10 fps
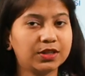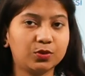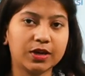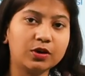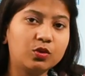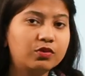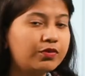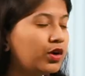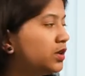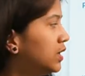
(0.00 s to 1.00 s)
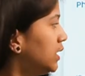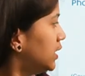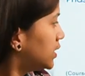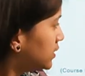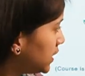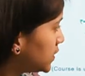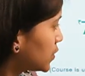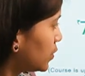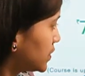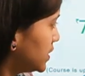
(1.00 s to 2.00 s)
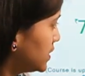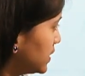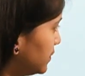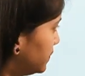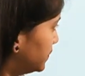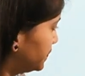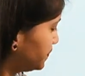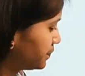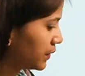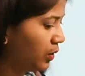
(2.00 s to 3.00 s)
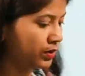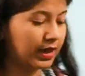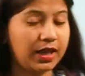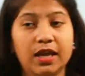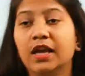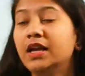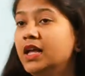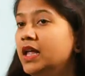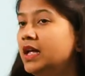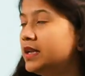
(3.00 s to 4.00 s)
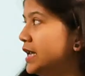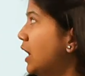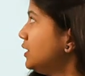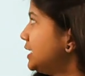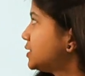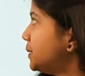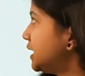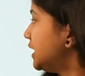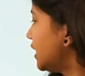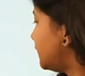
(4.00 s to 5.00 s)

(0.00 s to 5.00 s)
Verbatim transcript: then you can go for these courses. Okay. Now let's begin